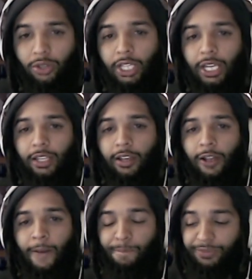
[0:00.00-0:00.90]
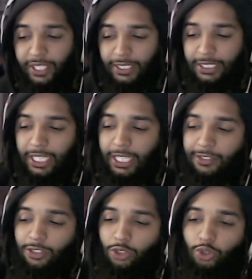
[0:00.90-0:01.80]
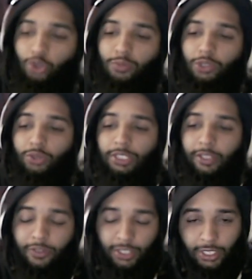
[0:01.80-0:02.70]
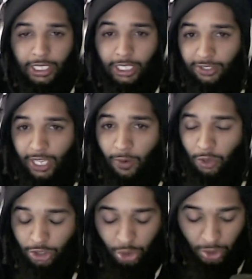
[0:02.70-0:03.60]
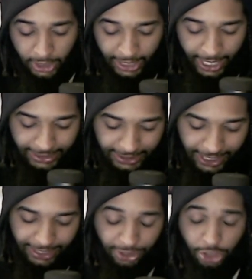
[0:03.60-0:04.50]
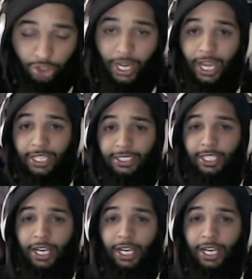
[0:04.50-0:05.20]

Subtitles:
Like, this is new music for your ears. I want you to not say it's trash.